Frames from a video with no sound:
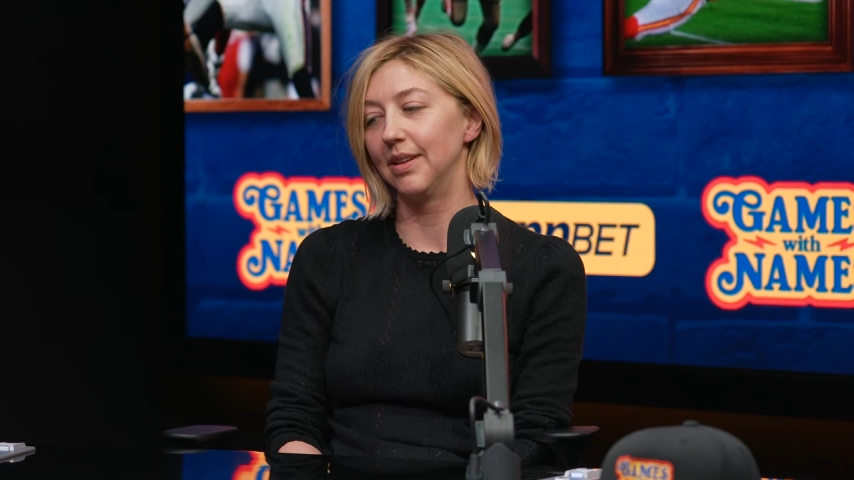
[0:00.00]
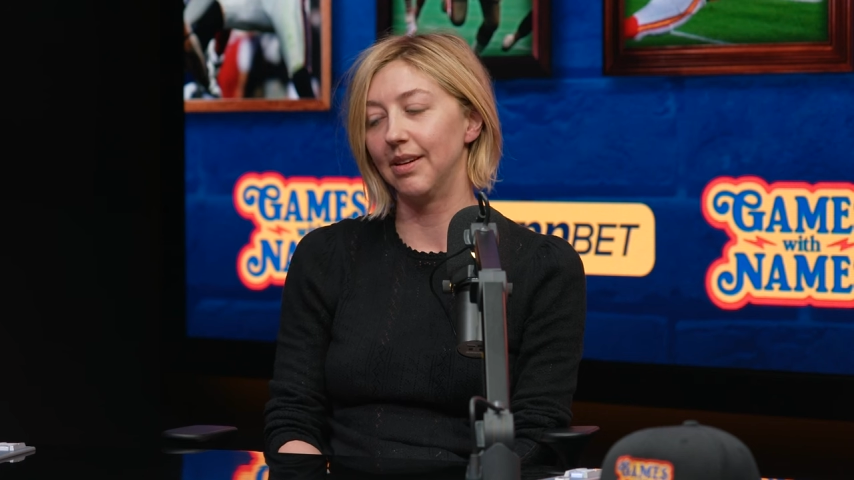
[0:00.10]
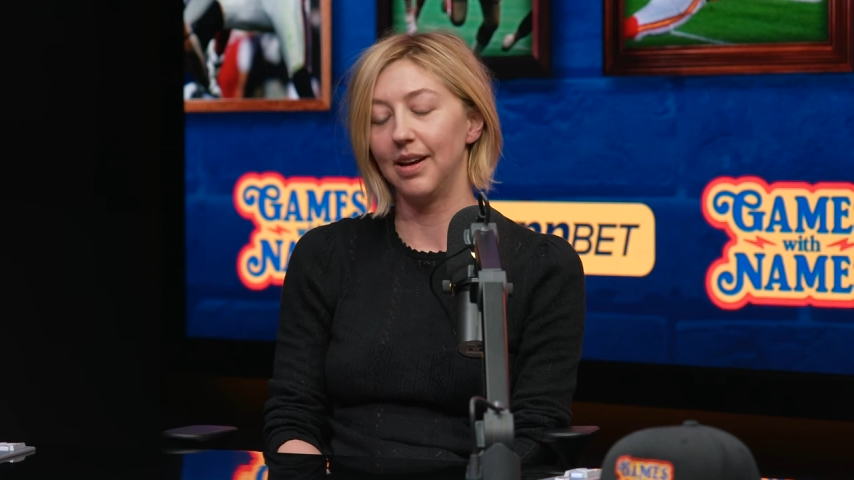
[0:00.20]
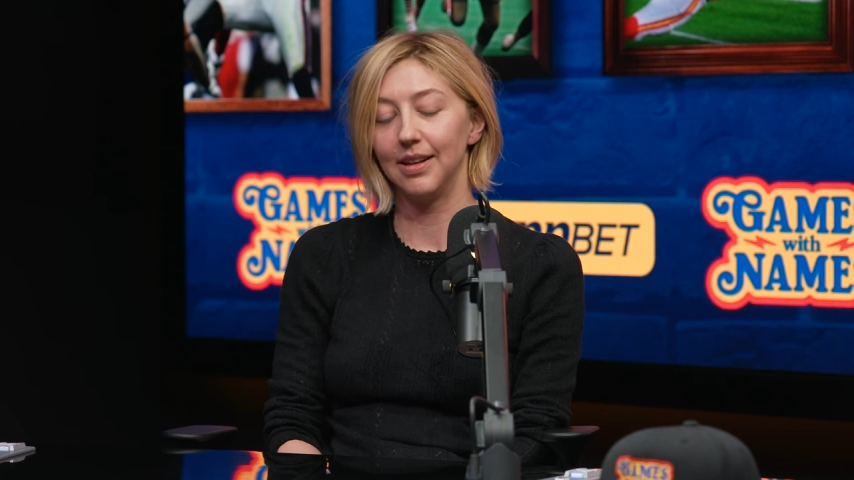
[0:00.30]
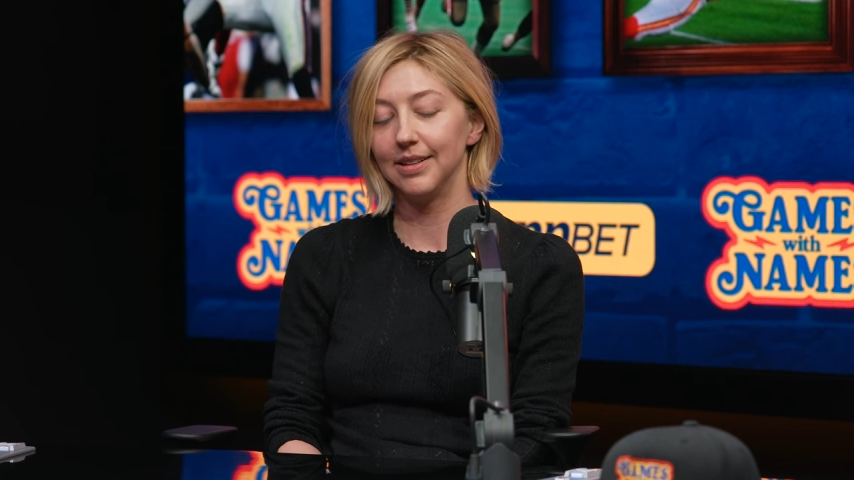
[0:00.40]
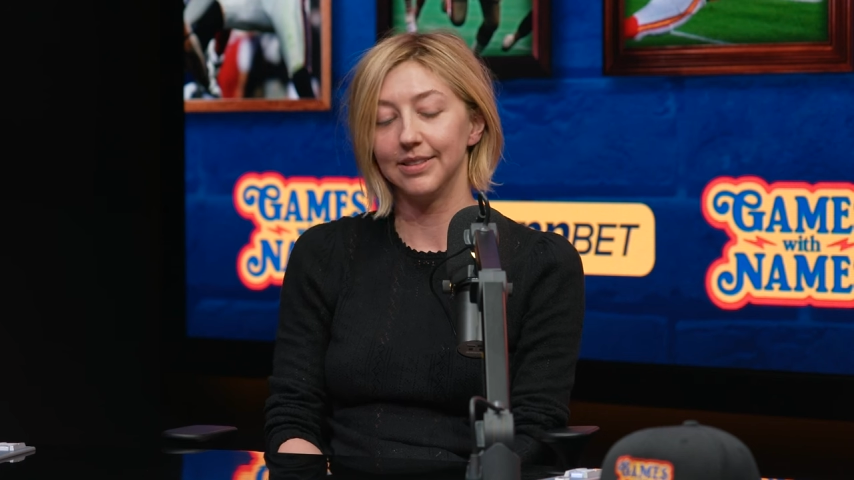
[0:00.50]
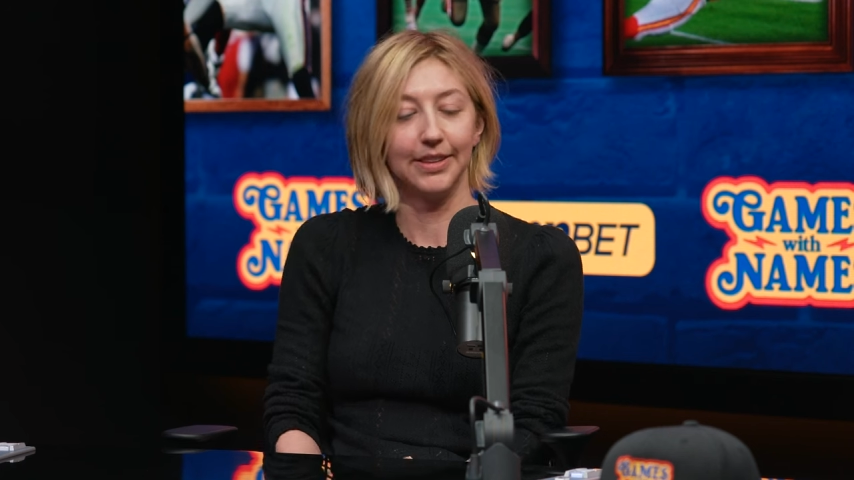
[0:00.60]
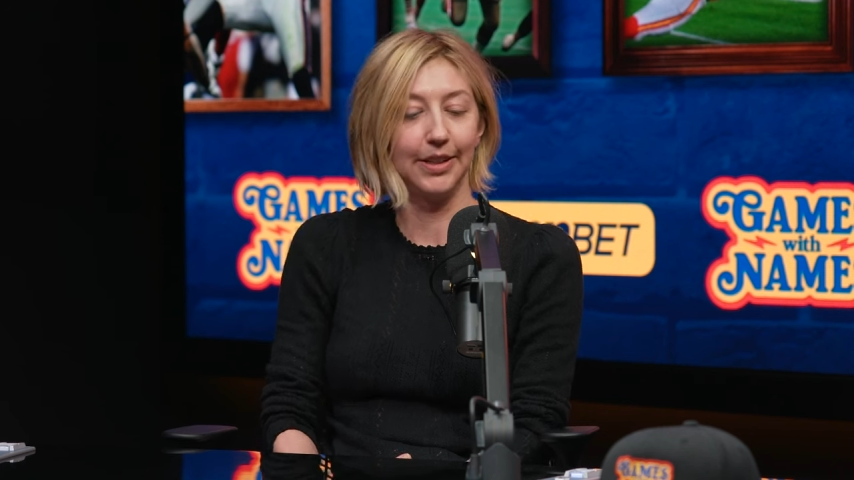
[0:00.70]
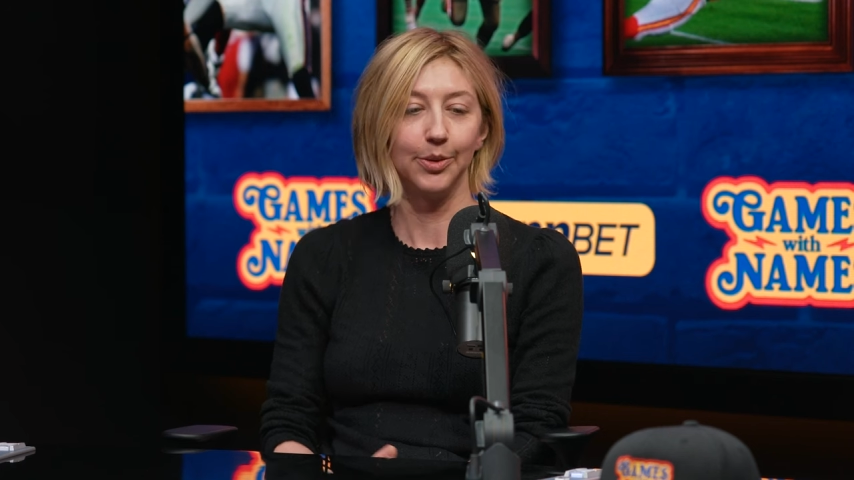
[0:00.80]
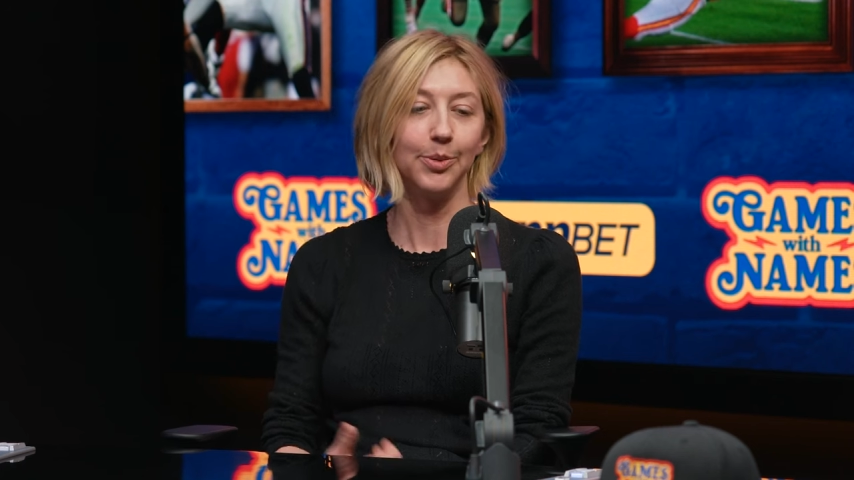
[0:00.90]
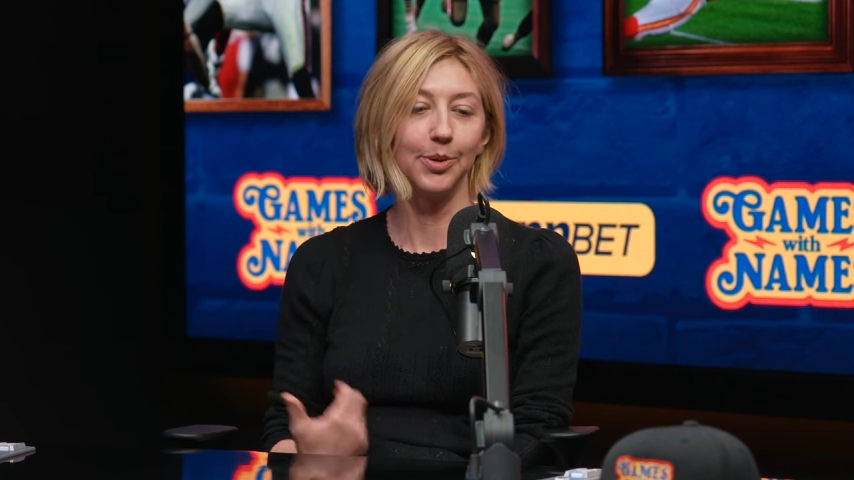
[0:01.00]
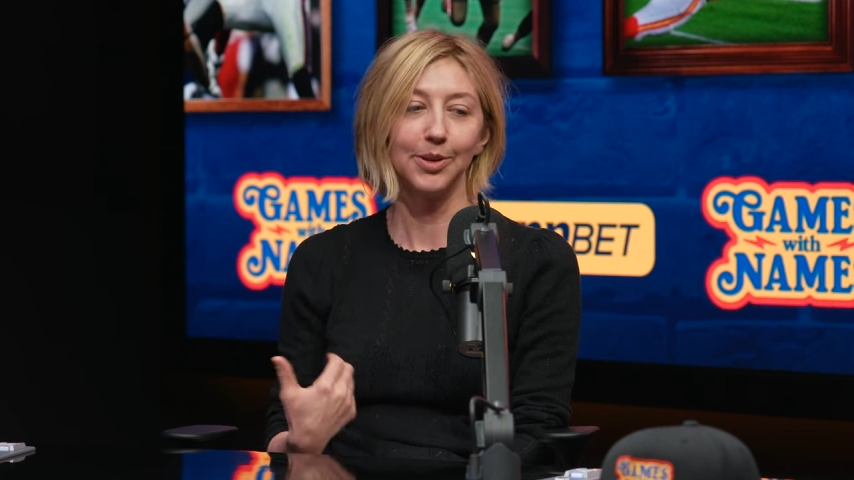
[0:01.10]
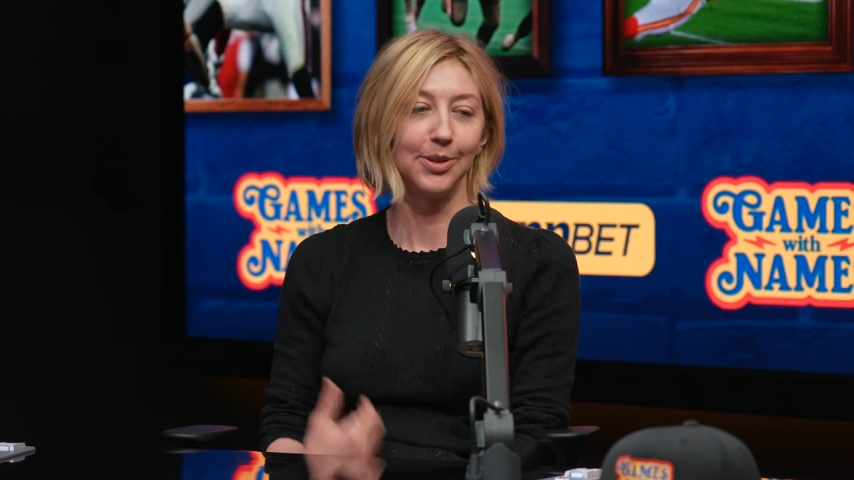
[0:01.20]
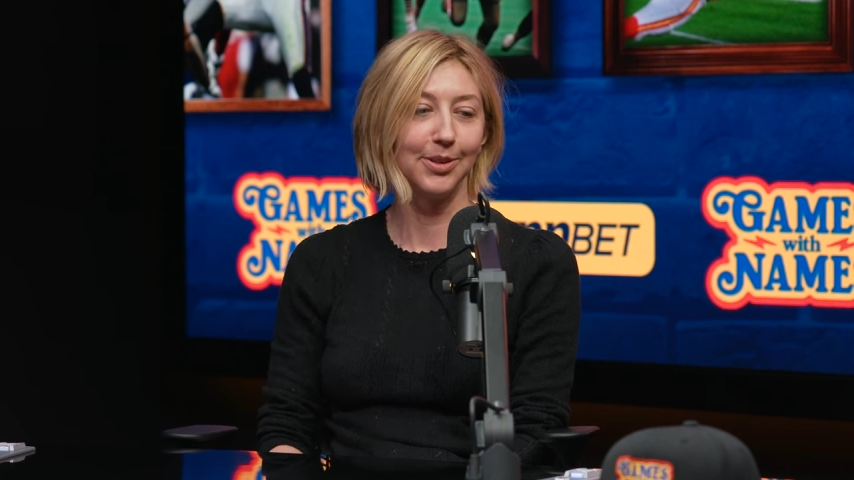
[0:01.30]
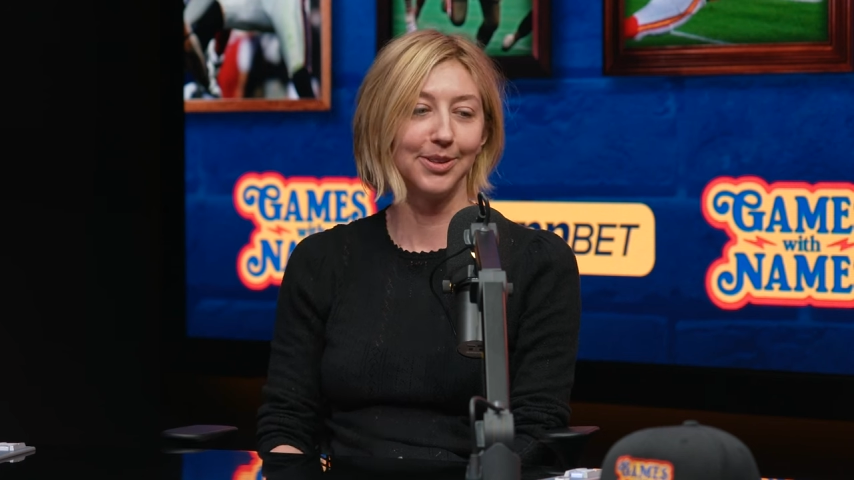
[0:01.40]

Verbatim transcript: honestly cool.